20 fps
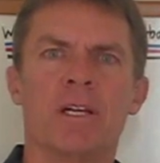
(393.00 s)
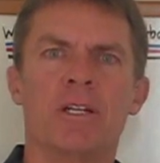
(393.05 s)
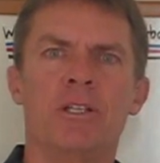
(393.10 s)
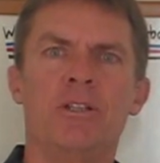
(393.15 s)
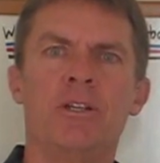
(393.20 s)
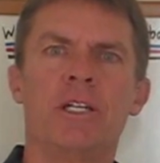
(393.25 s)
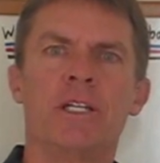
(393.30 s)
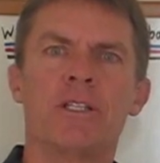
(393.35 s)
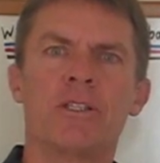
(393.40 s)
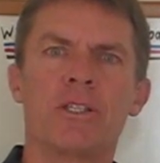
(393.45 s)

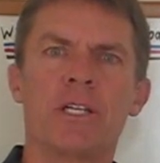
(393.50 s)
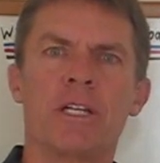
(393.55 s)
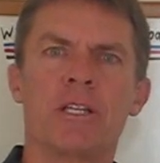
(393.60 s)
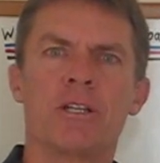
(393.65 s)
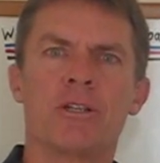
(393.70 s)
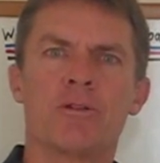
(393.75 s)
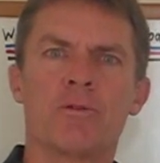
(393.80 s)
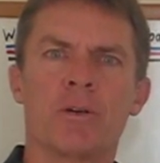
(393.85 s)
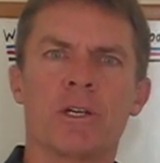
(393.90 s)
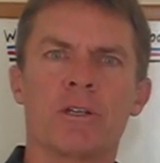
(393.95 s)
you can see
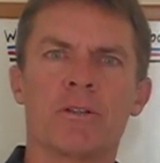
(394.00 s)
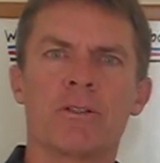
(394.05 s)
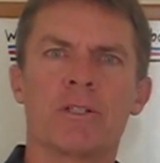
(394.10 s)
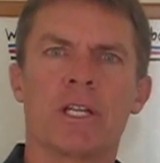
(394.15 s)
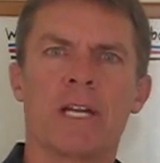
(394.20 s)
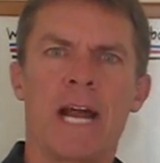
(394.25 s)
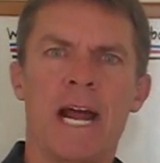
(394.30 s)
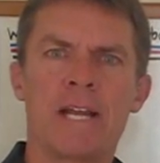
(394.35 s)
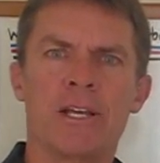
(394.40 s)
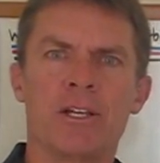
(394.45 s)
the drills
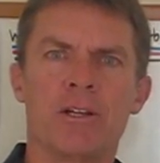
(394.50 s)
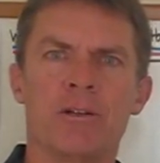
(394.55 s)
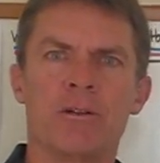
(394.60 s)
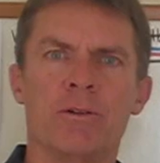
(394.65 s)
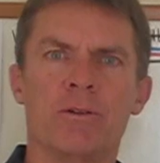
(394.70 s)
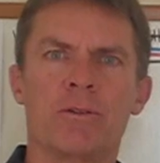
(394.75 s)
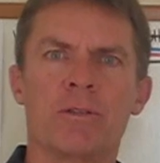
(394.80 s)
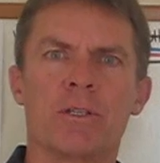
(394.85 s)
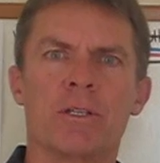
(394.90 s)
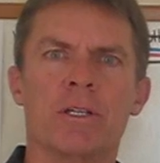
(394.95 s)
that I
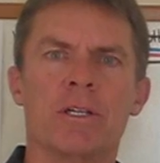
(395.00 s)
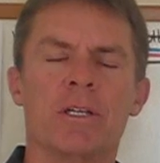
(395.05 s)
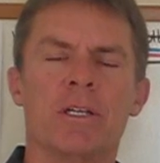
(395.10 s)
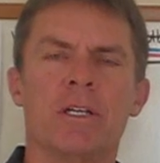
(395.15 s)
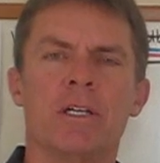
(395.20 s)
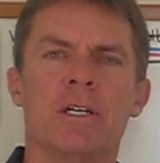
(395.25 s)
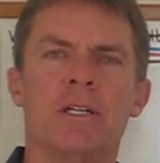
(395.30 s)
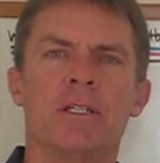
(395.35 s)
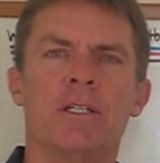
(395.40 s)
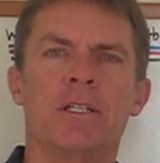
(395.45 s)
use
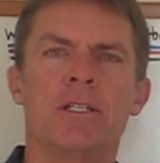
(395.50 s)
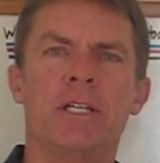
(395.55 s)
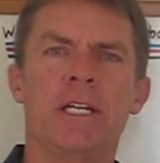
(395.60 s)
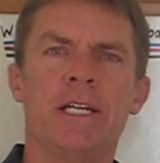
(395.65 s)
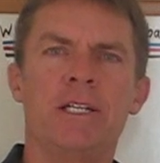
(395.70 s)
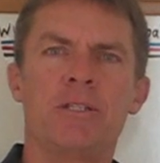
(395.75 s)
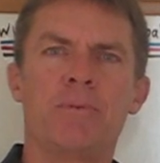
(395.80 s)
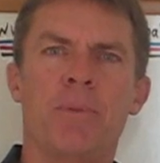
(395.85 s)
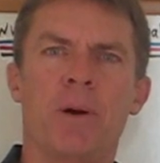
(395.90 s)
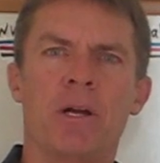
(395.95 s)
to
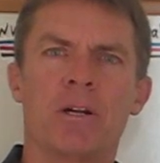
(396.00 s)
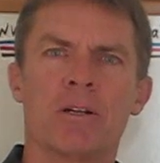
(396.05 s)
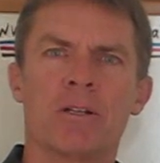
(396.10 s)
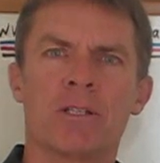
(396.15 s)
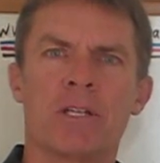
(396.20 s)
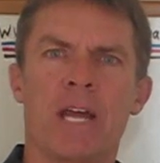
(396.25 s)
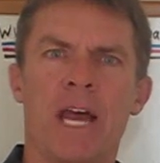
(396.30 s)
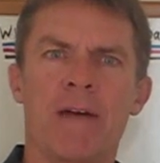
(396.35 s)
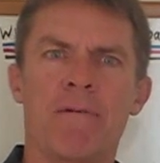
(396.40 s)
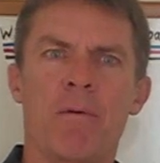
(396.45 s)
teach
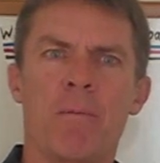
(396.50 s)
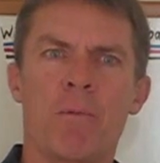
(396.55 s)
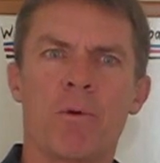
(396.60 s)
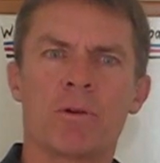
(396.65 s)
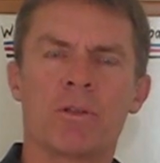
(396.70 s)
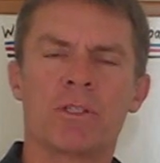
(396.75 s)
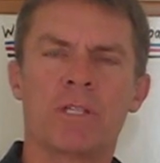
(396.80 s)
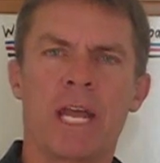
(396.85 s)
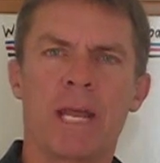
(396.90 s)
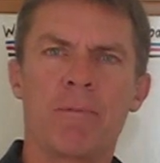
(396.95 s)
punters to have a
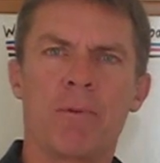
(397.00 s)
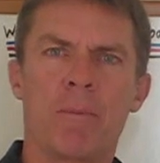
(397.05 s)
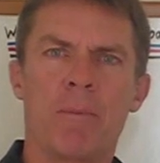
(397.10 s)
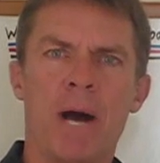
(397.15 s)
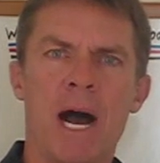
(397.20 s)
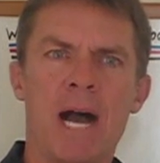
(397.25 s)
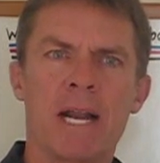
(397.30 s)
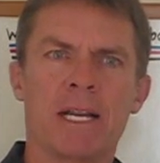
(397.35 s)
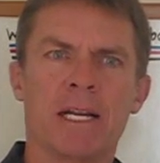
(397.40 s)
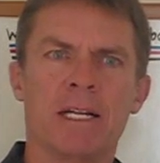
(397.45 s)
more stable
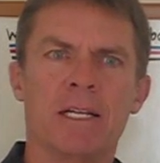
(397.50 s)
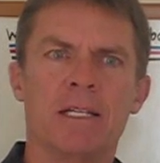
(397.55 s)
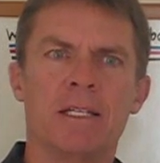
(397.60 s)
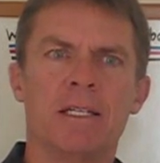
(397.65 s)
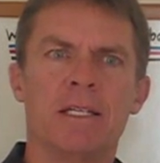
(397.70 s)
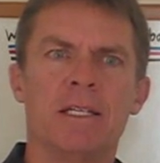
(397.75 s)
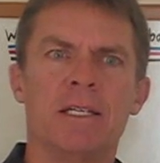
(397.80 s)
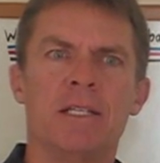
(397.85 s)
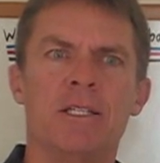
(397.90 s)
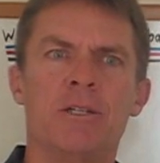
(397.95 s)
body
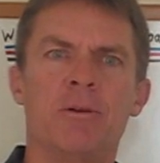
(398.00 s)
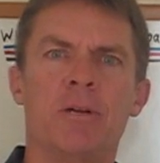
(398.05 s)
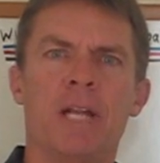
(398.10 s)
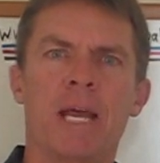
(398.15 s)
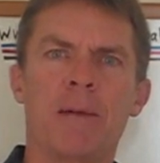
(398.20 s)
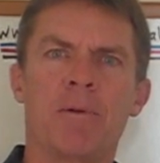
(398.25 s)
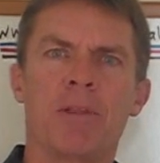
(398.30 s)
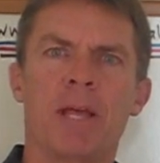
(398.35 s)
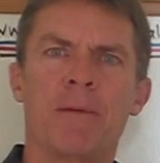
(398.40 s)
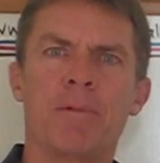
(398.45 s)
to
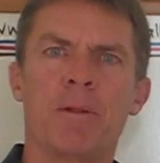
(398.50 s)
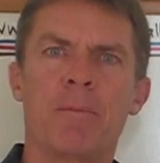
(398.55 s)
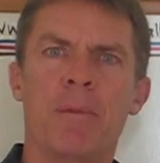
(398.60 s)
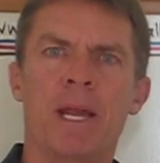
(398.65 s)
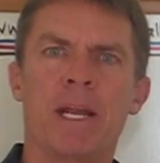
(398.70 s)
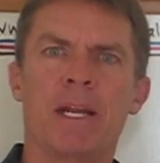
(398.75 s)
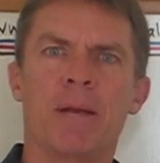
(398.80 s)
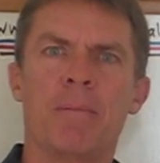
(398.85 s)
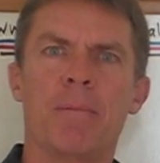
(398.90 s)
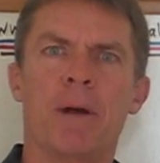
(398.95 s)
enable them to
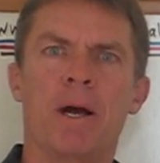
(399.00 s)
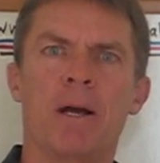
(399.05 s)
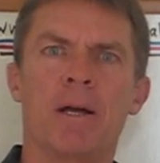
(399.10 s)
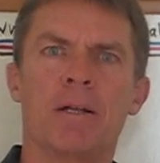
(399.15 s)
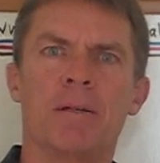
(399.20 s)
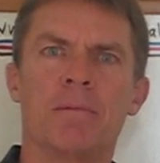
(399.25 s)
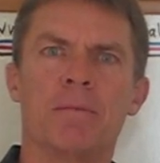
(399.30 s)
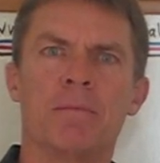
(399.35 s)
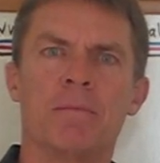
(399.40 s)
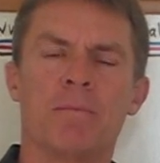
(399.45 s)
make
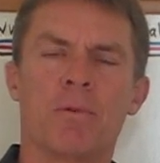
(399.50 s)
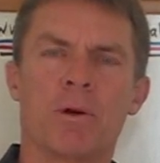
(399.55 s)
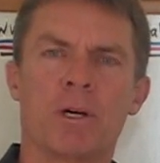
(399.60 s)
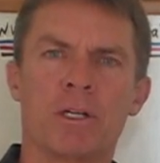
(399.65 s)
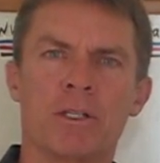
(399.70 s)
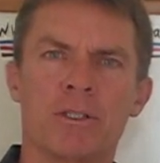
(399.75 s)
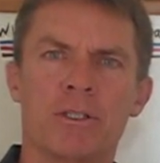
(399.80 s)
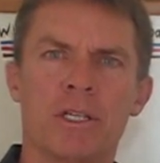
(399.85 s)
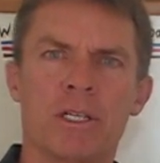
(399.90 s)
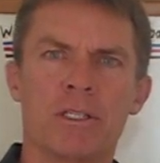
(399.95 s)
a more
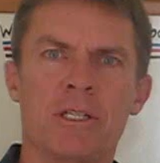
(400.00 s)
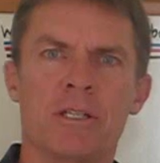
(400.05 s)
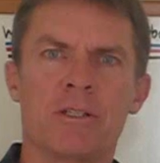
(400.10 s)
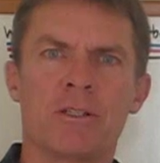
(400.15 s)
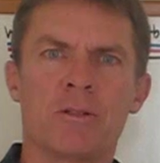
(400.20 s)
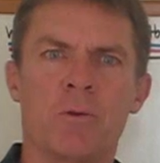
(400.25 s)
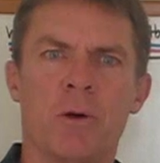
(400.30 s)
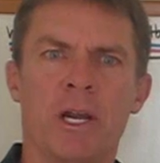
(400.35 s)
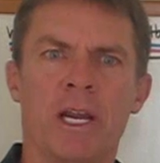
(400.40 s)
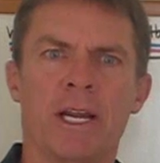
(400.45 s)
consistent
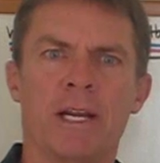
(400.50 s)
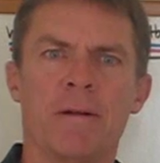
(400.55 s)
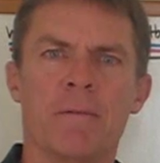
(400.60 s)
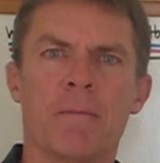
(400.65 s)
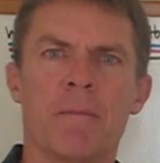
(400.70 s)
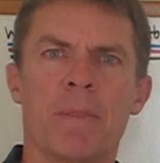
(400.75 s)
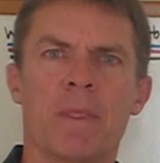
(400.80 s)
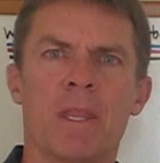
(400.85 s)
swing.